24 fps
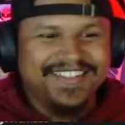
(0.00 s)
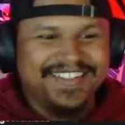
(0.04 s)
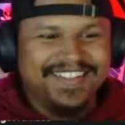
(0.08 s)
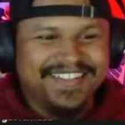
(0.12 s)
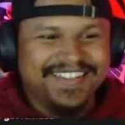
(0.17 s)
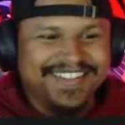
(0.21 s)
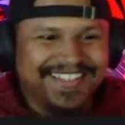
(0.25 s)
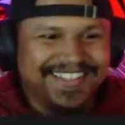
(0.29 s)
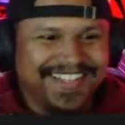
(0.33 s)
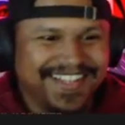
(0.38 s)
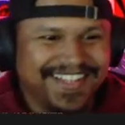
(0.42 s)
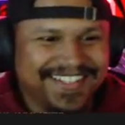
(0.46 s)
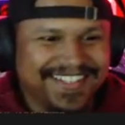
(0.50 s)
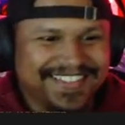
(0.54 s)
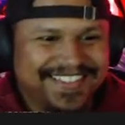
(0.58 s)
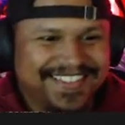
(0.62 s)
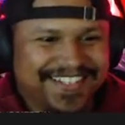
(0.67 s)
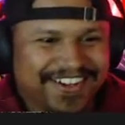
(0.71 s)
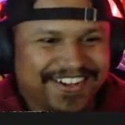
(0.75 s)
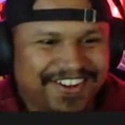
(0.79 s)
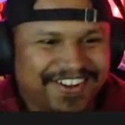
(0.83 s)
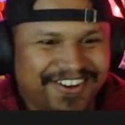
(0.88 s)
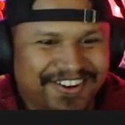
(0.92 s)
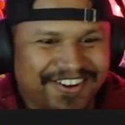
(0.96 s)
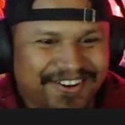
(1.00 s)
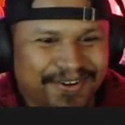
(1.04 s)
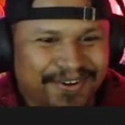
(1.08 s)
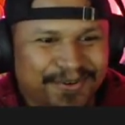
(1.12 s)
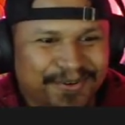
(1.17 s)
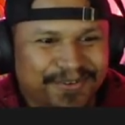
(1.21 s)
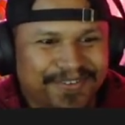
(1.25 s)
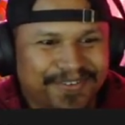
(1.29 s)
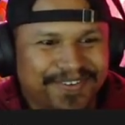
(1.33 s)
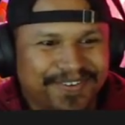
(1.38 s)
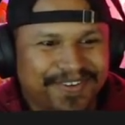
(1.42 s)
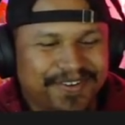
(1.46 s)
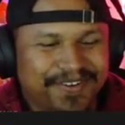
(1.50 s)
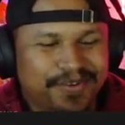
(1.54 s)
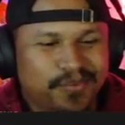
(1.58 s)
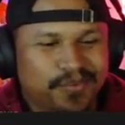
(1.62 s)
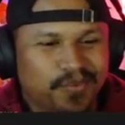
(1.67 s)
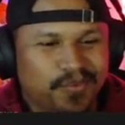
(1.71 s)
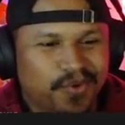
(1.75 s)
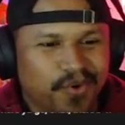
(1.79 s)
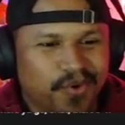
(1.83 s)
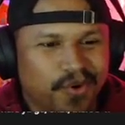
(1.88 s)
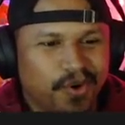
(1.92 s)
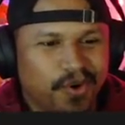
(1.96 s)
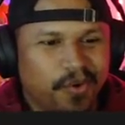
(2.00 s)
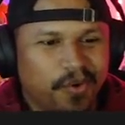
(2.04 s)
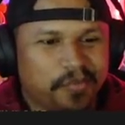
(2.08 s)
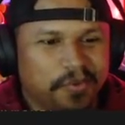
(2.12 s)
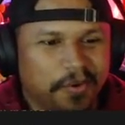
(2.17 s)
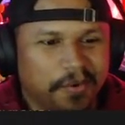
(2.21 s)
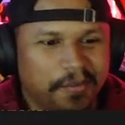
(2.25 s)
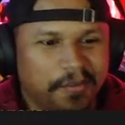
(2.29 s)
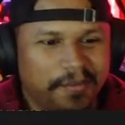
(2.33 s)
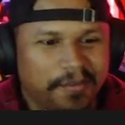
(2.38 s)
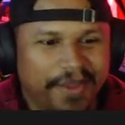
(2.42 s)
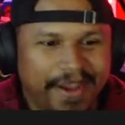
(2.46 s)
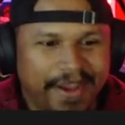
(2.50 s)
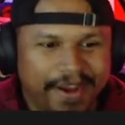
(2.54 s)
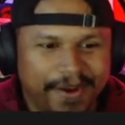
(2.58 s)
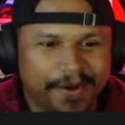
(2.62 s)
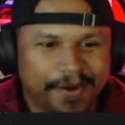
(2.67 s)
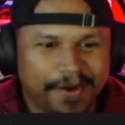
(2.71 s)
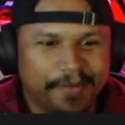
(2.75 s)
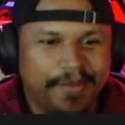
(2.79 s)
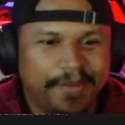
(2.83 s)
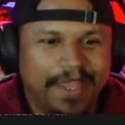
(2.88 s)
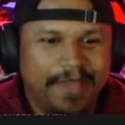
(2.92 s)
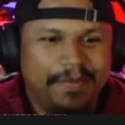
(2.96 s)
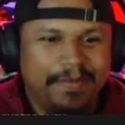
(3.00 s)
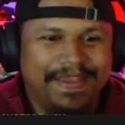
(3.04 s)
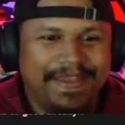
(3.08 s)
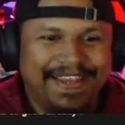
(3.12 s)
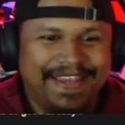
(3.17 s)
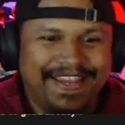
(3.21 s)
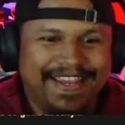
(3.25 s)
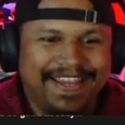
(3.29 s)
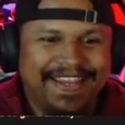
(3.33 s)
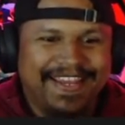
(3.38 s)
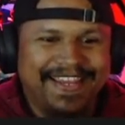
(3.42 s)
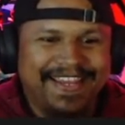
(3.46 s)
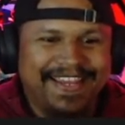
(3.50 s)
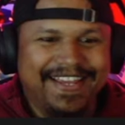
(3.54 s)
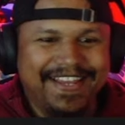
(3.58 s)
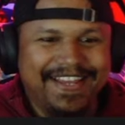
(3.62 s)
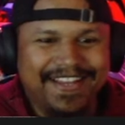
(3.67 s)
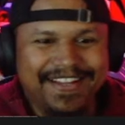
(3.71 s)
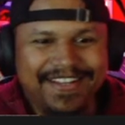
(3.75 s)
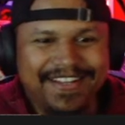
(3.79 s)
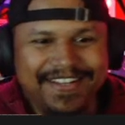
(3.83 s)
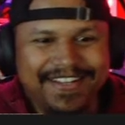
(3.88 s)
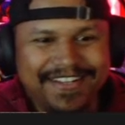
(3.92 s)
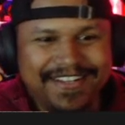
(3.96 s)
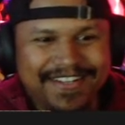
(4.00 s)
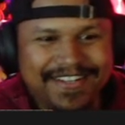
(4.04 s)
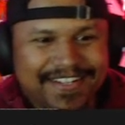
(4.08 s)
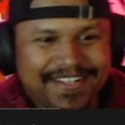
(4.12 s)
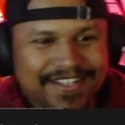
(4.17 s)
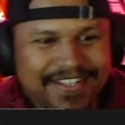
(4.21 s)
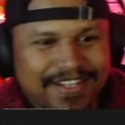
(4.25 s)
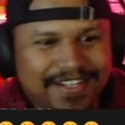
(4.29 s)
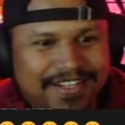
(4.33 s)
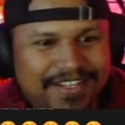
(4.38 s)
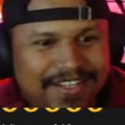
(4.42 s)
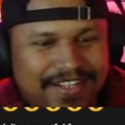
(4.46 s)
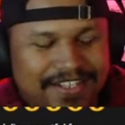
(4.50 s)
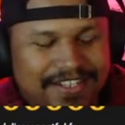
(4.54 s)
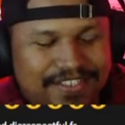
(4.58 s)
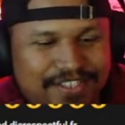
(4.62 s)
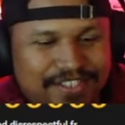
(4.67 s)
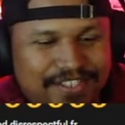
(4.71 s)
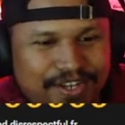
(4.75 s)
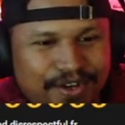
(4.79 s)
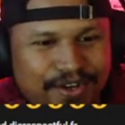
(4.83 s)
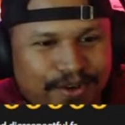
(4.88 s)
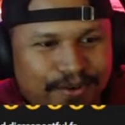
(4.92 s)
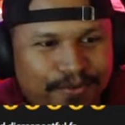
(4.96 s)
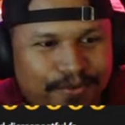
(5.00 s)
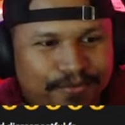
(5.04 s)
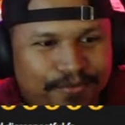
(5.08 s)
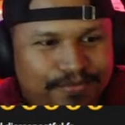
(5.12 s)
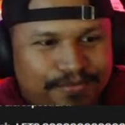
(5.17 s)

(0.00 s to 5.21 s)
Let's go. World premiere, baby. Let's go.